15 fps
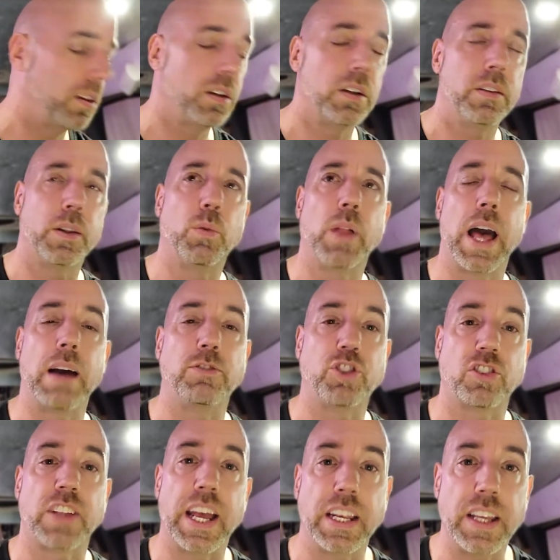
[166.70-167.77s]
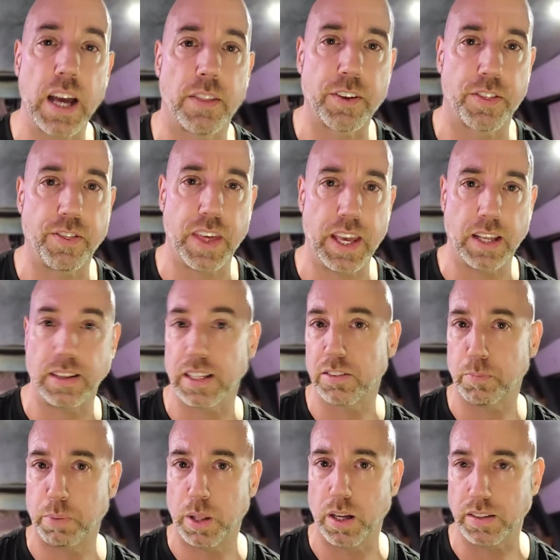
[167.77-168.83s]
Then we'll have just any other thing that's
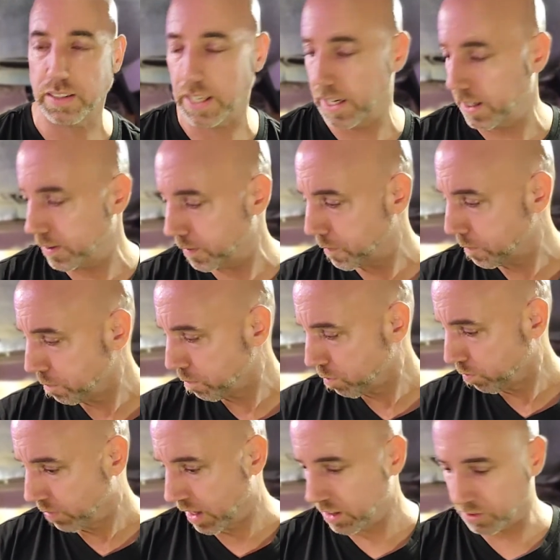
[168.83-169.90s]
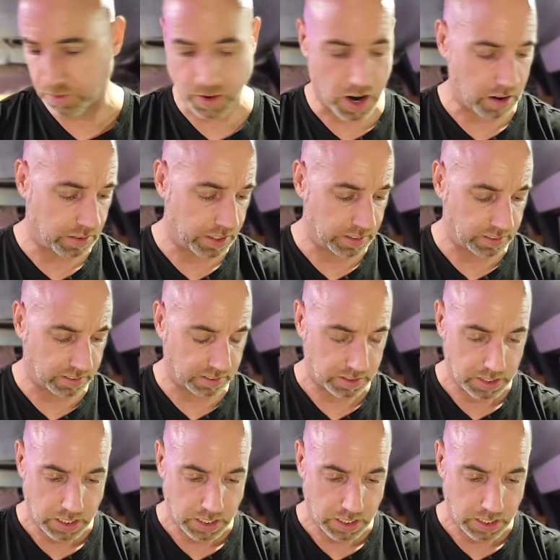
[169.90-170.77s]
plugged in, as far as